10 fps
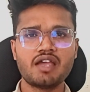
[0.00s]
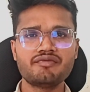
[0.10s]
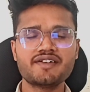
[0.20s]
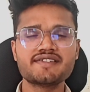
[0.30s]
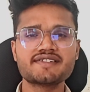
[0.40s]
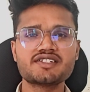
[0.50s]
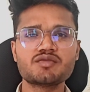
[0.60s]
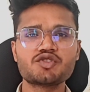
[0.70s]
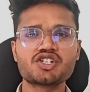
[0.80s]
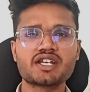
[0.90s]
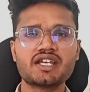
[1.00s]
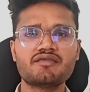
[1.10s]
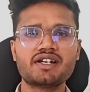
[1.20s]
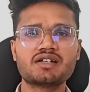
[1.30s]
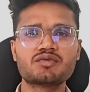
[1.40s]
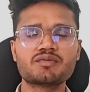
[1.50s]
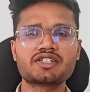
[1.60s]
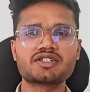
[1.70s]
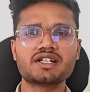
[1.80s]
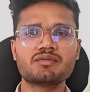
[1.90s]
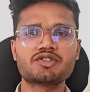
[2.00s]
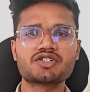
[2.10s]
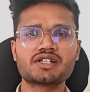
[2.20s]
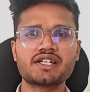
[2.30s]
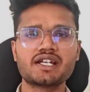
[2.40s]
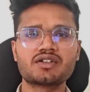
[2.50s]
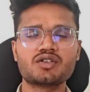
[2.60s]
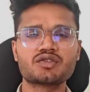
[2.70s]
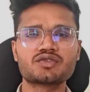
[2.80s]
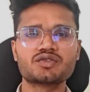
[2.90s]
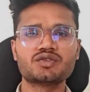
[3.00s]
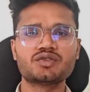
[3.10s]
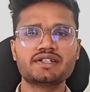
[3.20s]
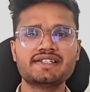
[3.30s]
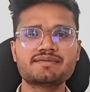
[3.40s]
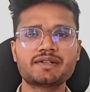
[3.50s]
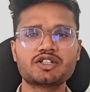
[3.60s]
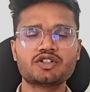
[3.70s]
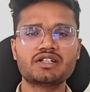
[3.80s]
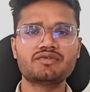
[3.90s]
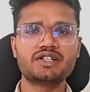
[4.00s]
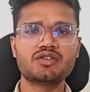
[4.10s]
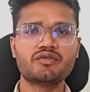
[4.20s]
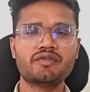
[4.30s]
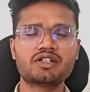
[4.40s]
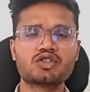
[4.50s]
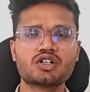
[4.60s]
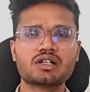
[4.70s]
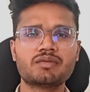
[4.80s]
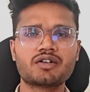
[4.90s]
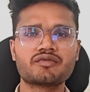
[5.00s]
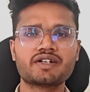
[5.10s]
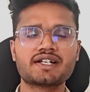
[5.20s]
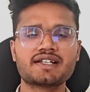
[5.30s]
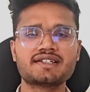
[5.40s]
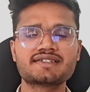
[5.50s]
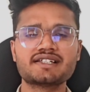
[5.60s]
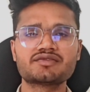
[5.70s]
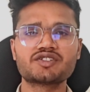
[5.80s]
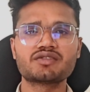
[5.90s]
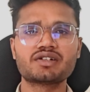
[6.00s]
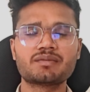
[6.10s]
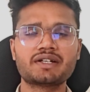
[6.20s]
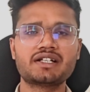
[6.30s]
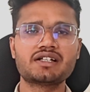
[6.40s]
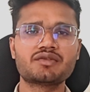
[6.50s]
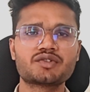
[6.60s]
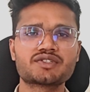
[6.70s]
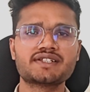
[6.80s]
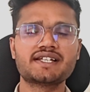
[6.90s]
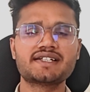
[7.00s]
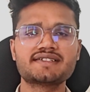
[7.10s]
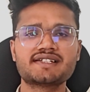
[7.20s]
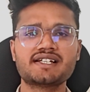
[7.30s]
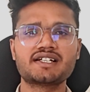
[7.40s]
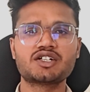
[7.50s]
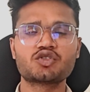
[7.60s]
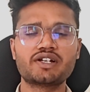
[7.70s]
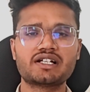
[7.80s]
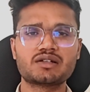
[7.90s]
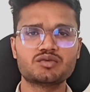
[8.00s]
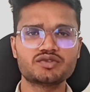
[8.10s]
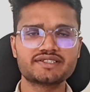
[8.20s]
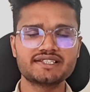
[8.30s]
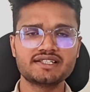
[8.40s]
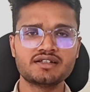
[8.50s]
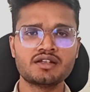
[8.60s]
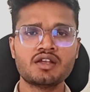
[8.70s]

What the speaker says: Hi friends, this is Abhishek here. Welcome to my channel Abhishek Tech Talk. So in this particular video, we will talk about one another Salesforce Developer Interview Question that is related to LWC.